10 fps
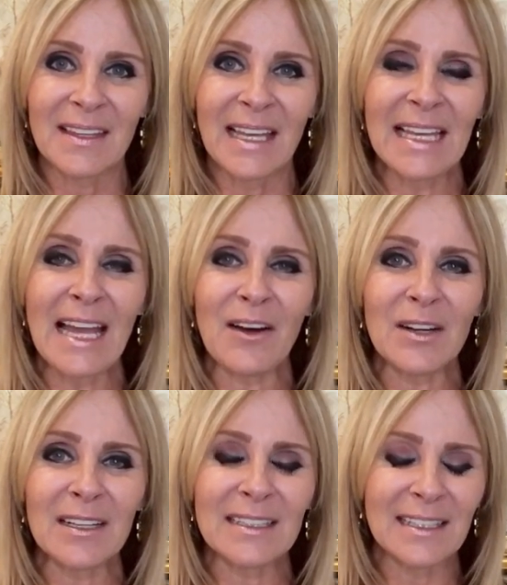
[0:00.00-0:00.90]
in
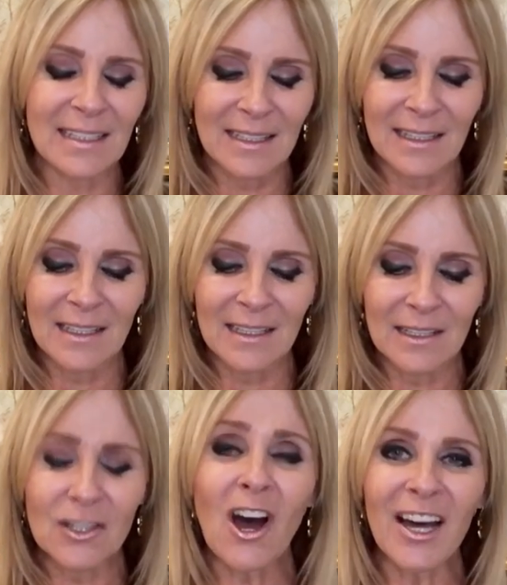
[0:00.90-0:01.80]
our
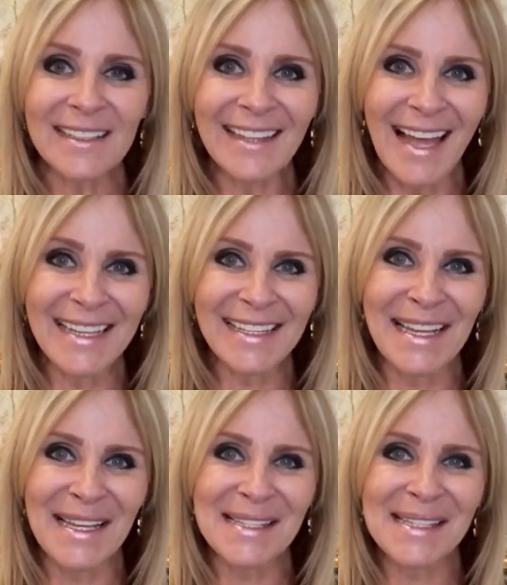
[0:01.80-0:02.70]

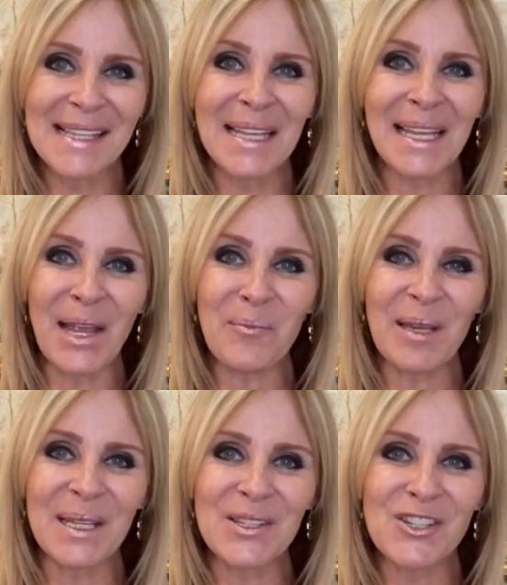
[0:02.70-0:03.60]
God-likeness and
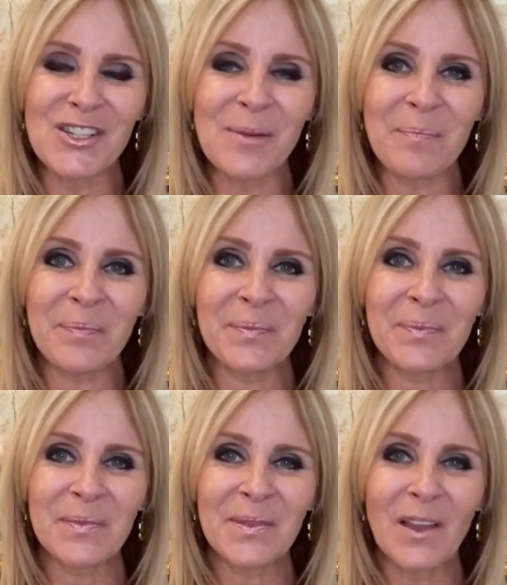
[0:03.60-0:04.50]
image
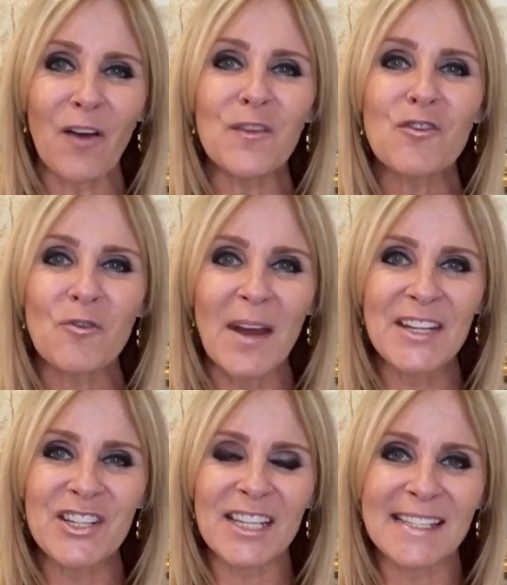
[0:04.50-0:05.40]
of
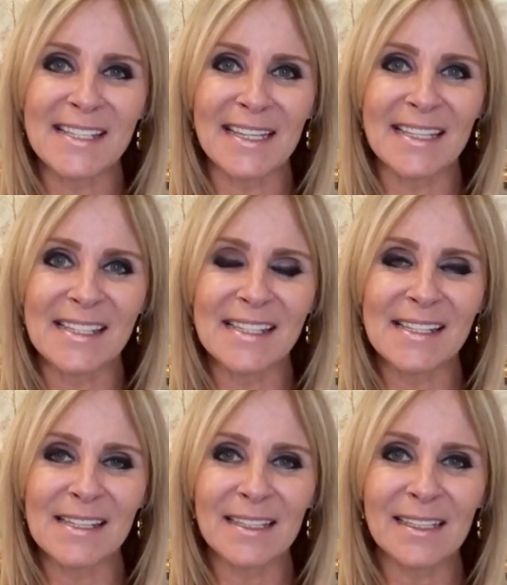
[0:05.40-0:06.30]

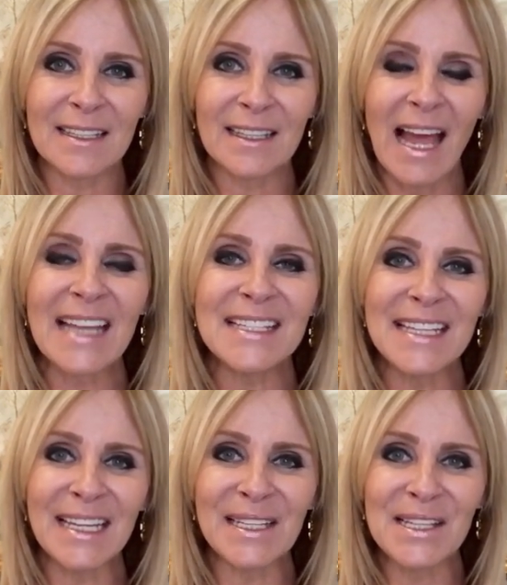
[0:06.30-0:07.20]
graciousness and
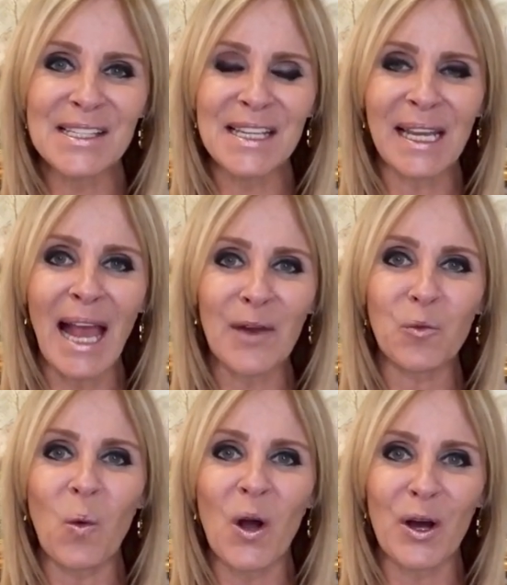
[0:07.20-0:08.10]
dignity
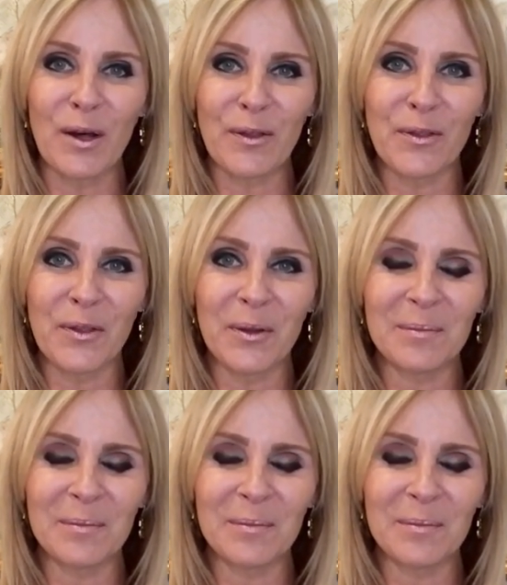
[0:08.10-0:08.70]
and worth.